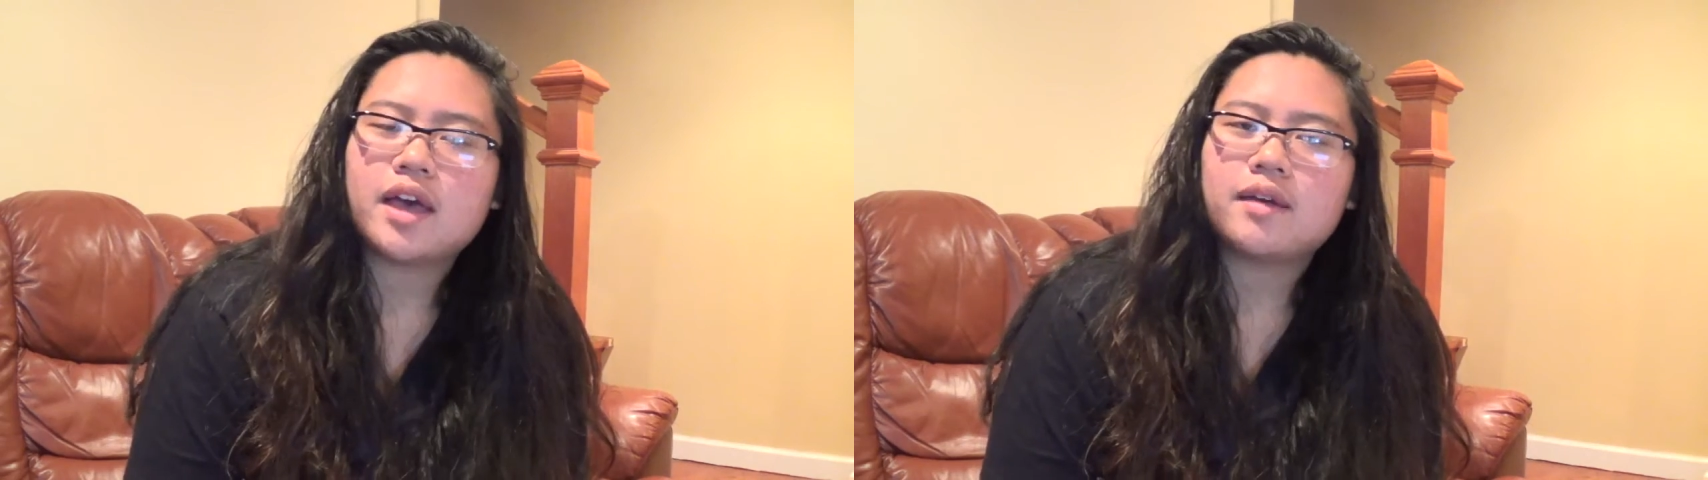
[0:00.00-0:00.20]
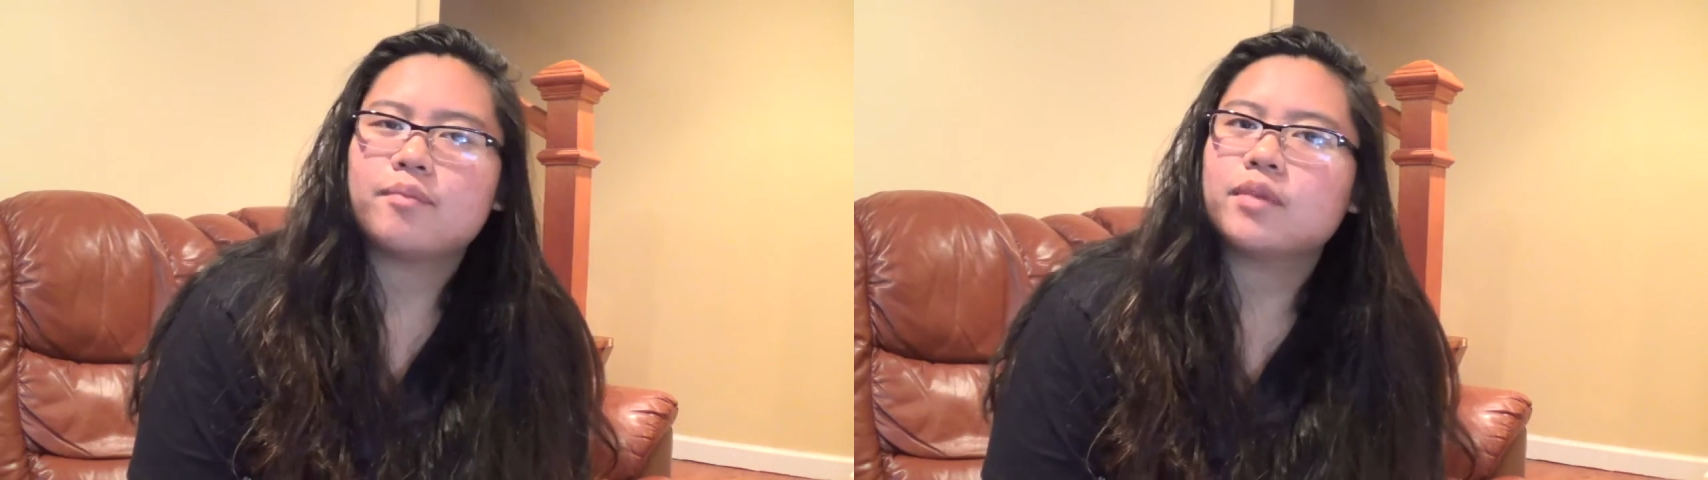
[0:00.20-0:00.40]

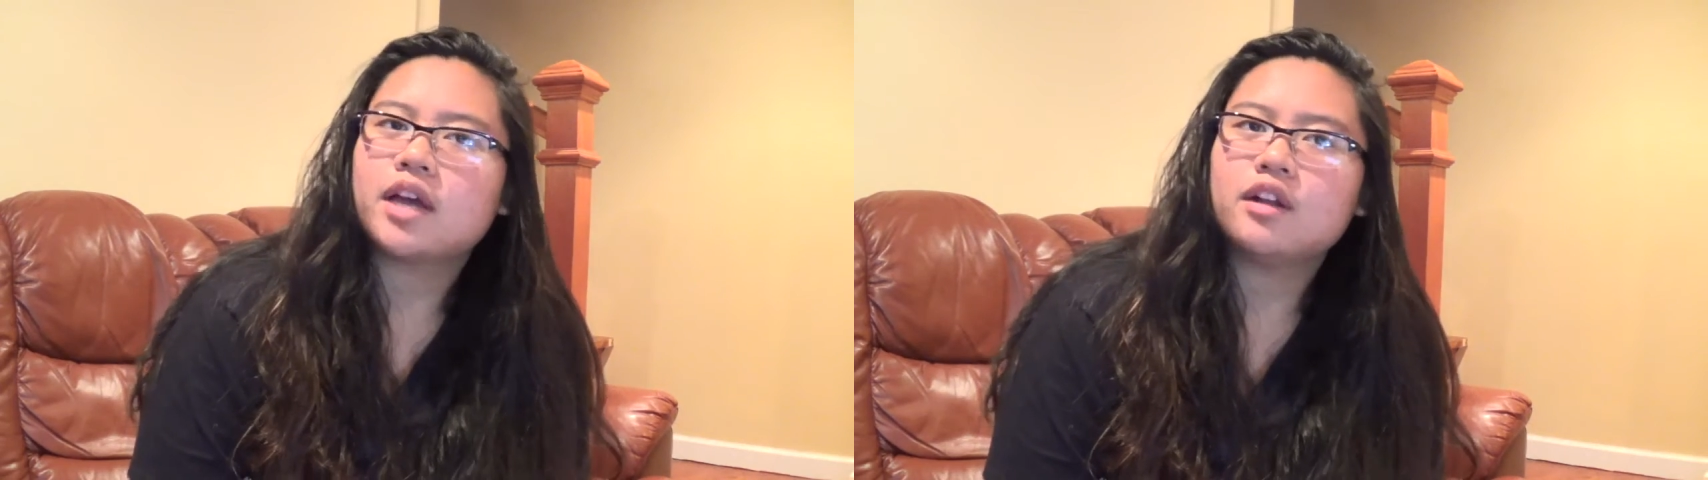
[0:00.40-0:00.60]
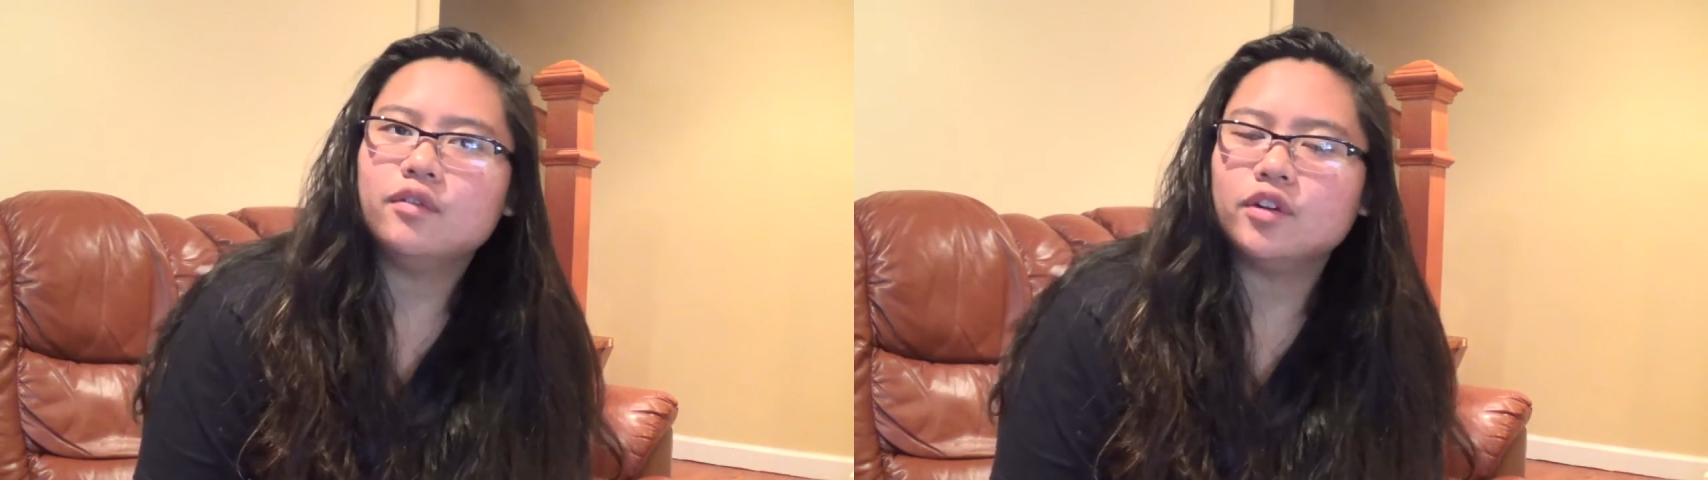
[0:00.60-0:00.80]
I'm
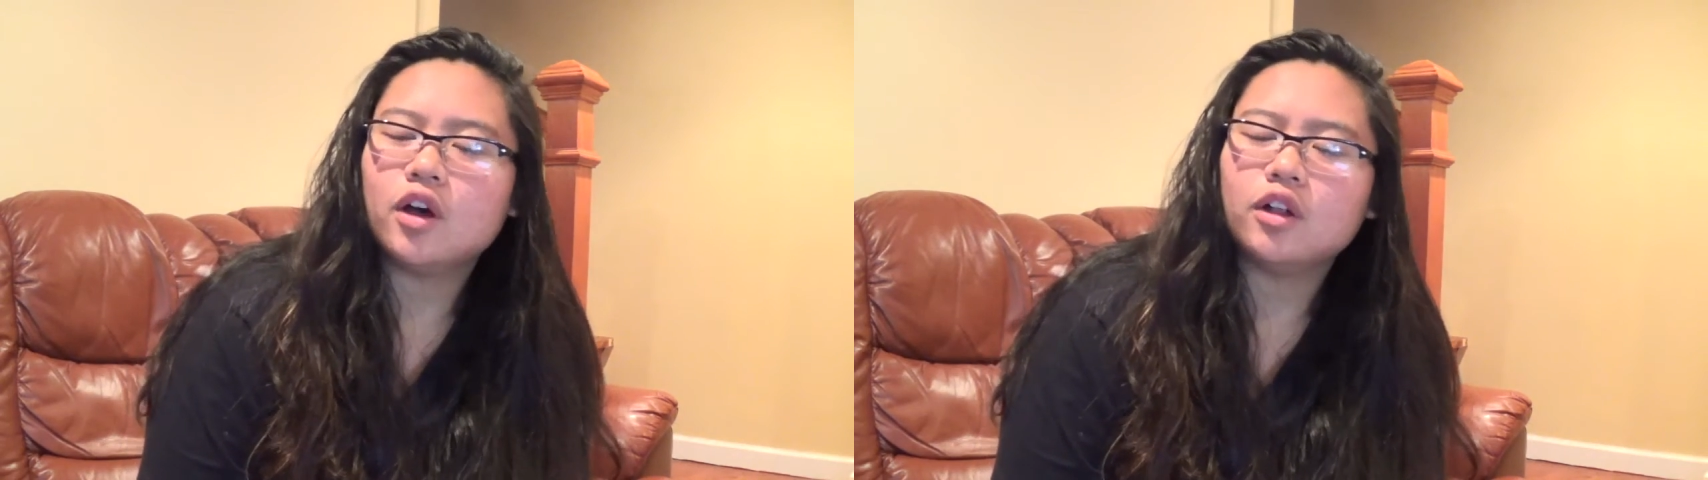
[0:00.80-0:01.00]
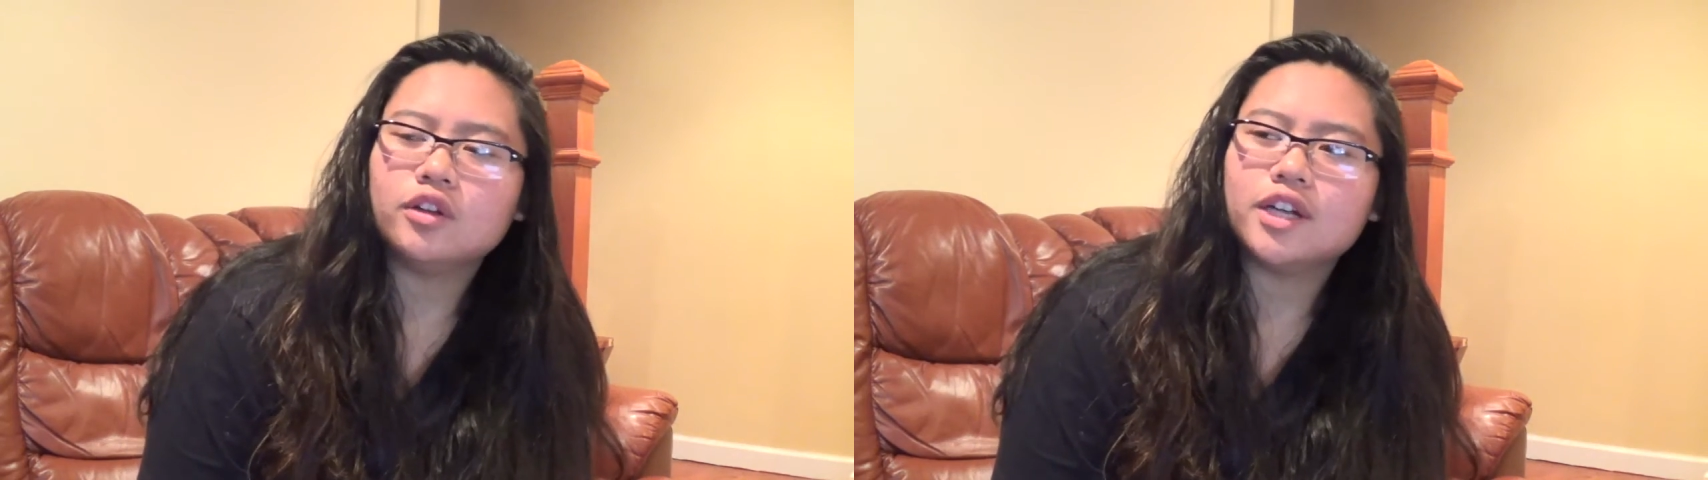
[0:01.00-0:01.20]
kind of
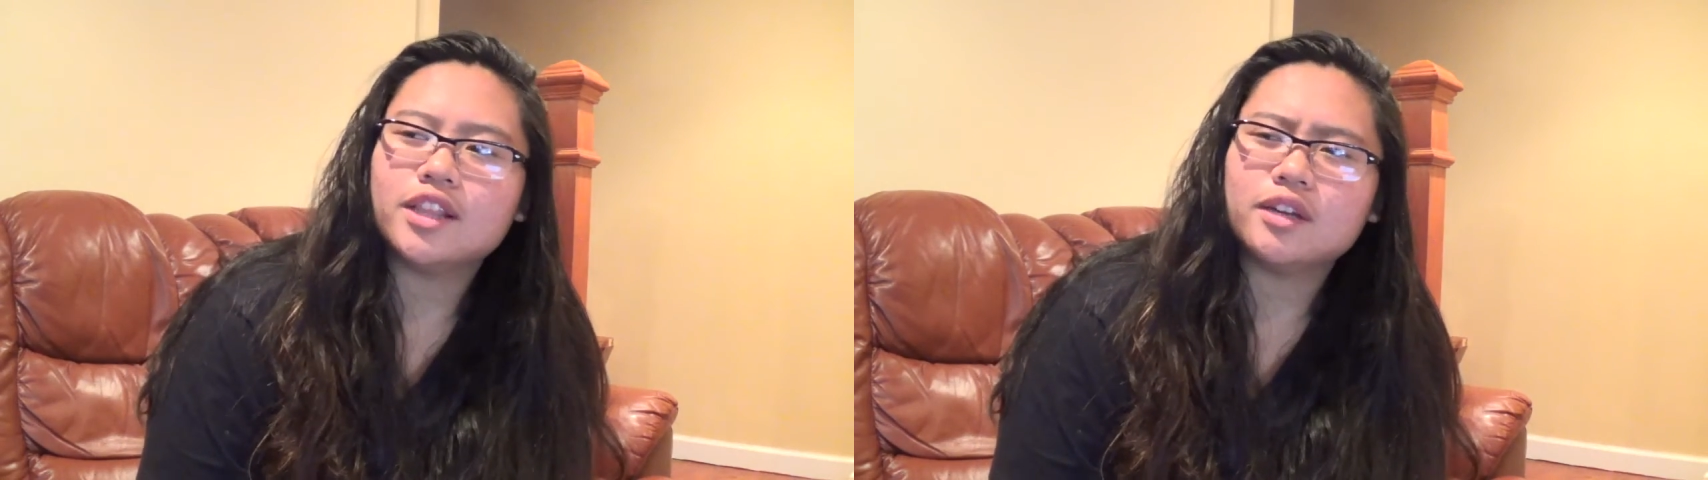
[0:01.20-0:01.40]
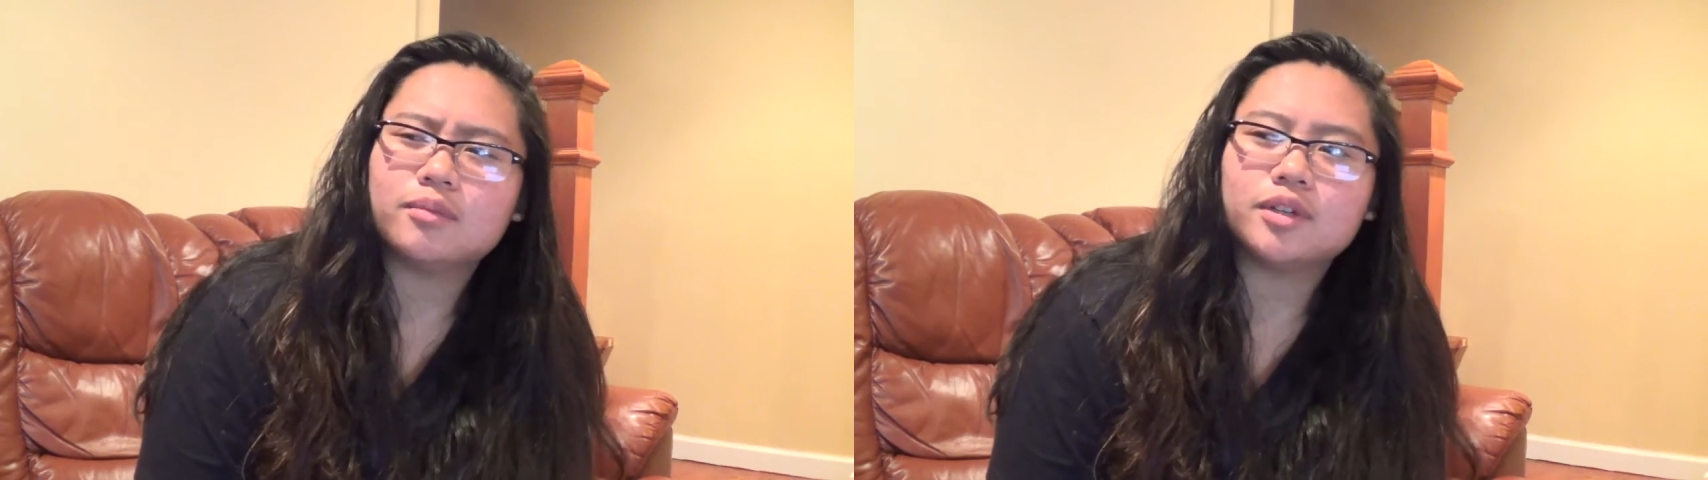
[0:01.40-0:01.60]
an all or
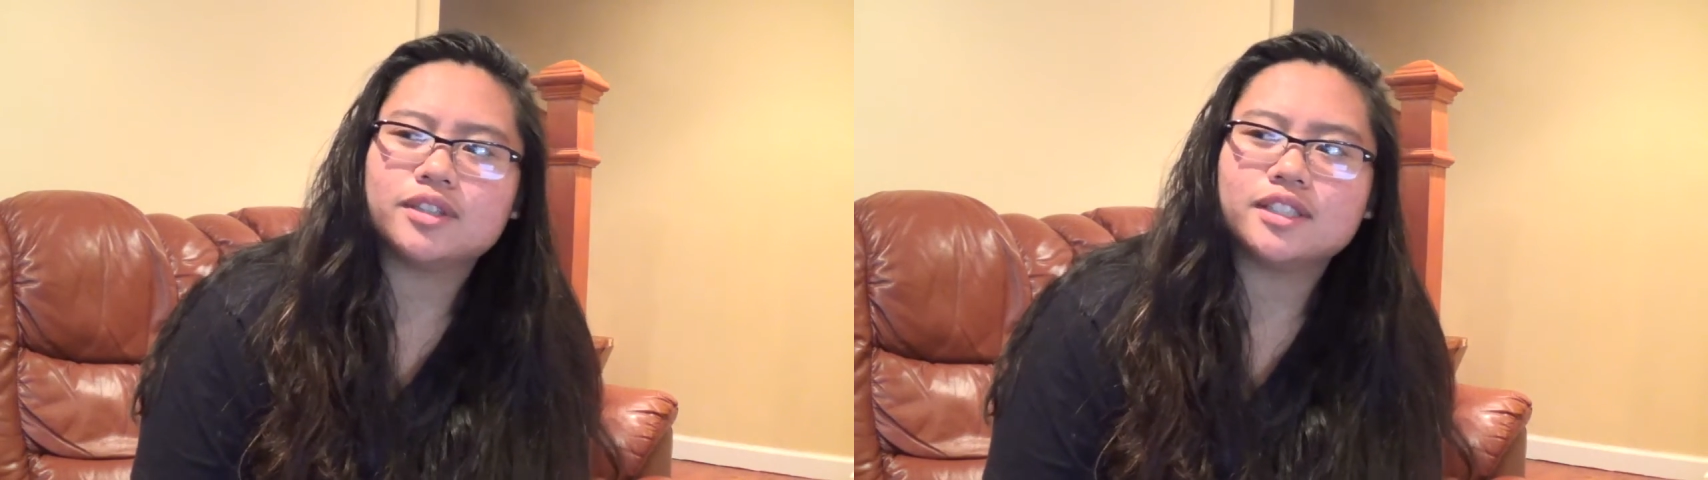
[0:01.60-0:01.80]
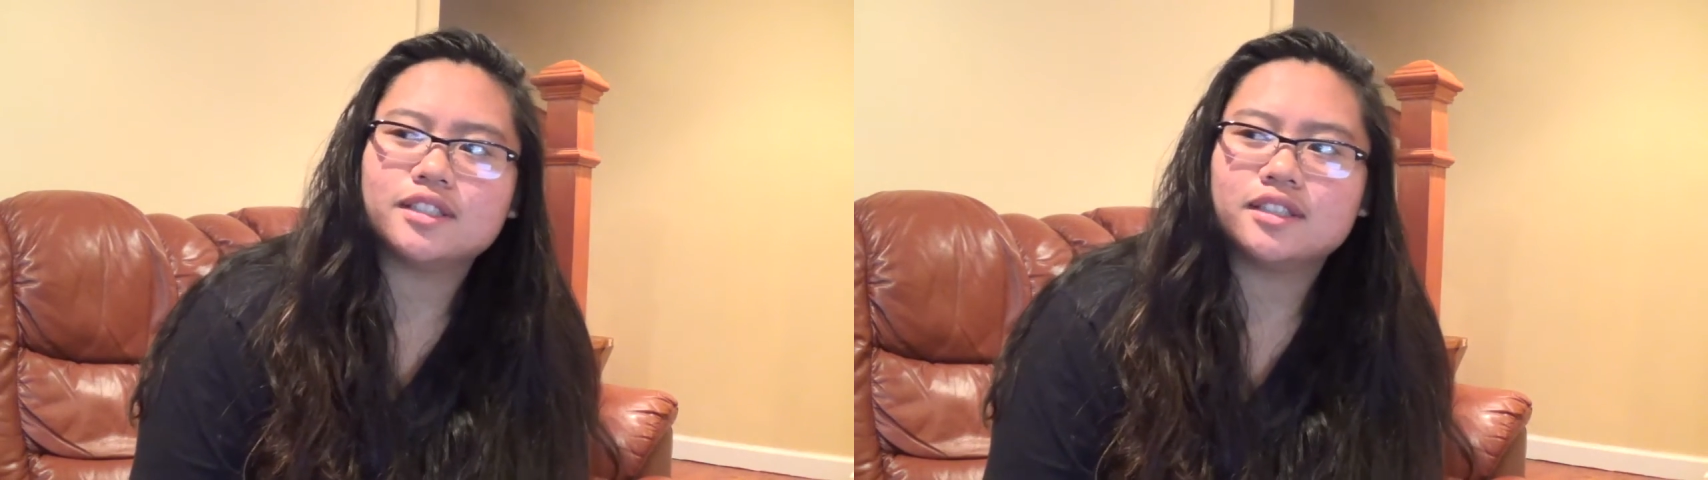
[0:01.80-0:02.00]
nothing
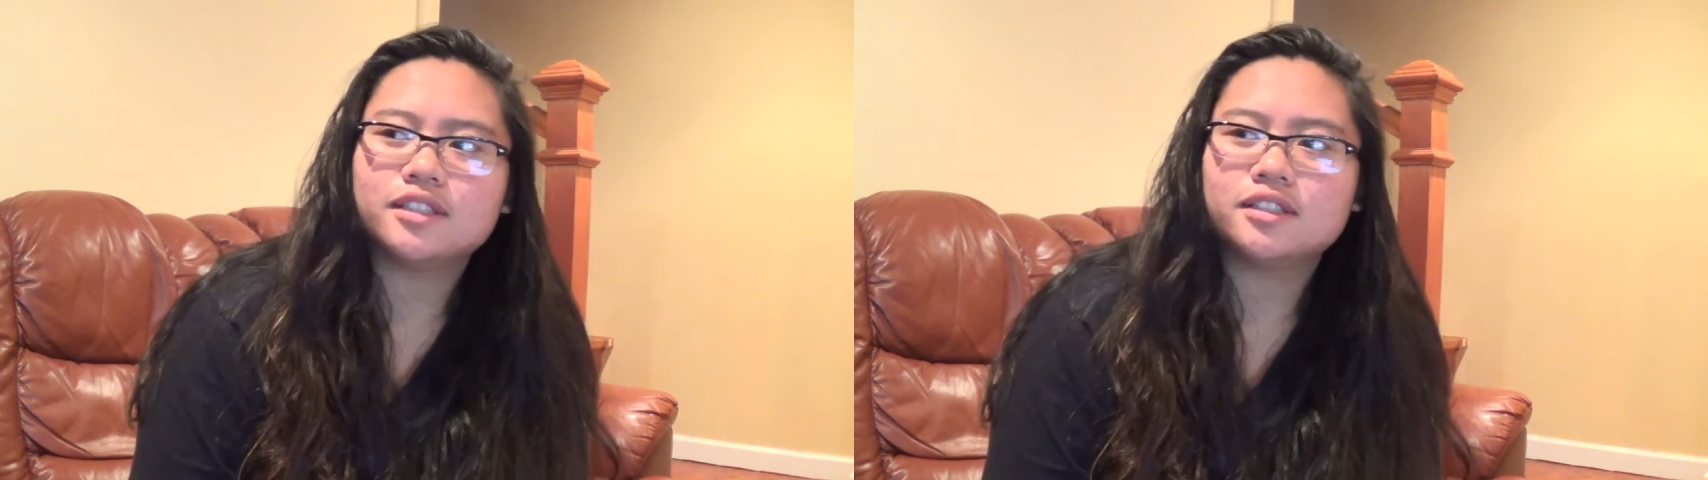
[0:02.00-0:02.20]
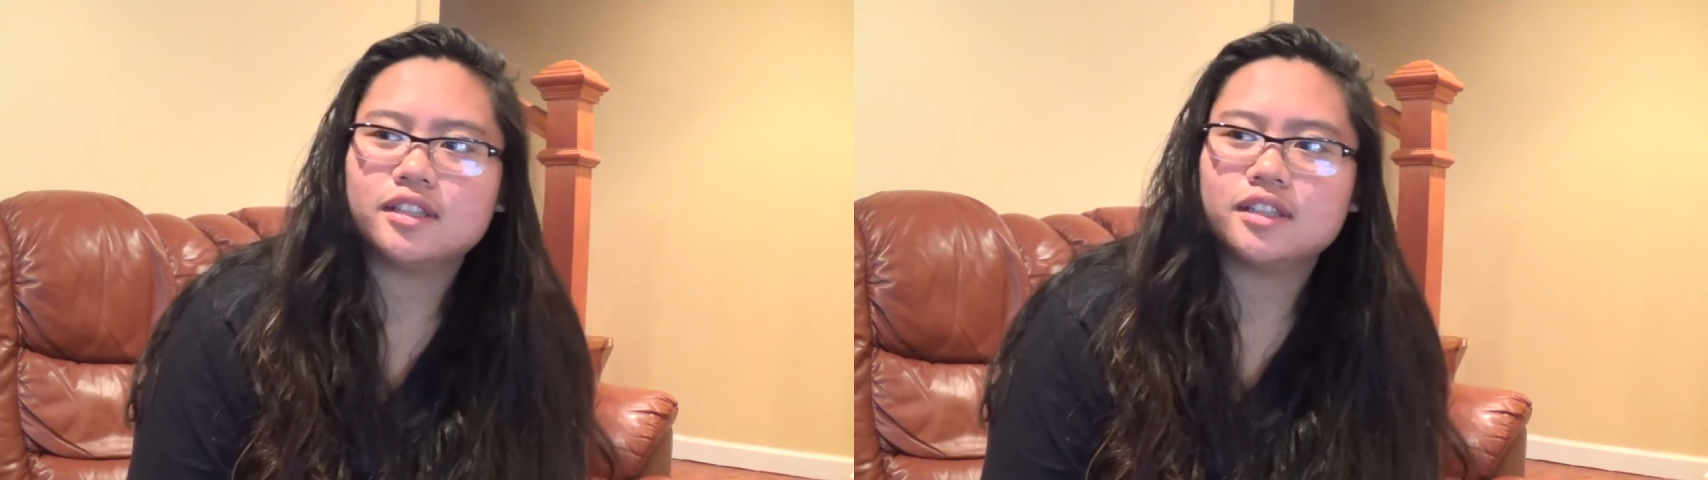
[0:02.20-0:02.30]
person.